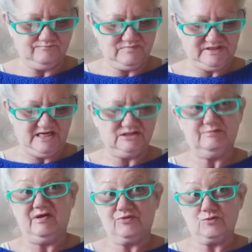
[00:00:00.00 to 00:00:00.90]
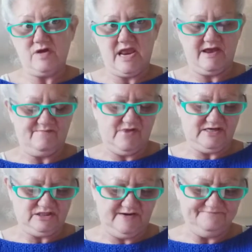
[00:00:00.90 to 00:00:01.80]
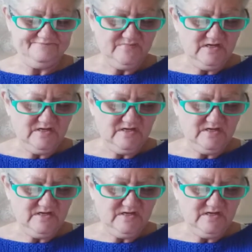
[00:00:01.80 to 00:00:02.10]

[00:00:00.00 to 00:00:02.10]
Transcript: sent it to me at 3 a.m. my time.